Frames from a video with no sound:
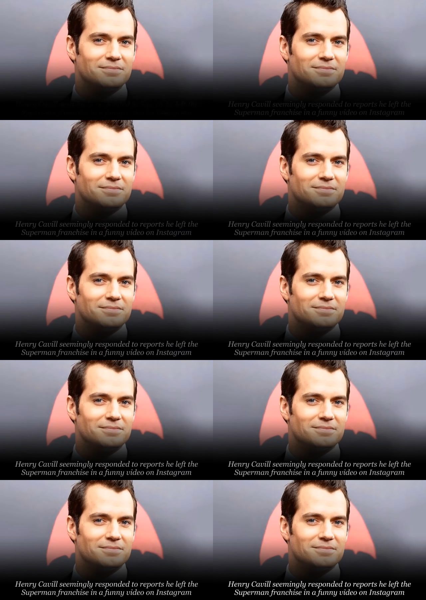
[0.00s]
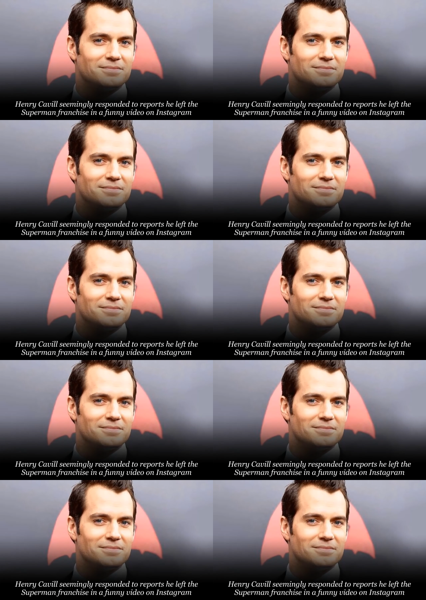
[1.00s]

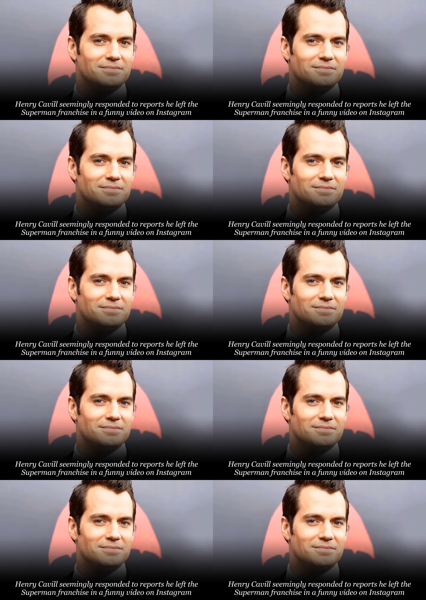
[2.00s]
Nobody speaks.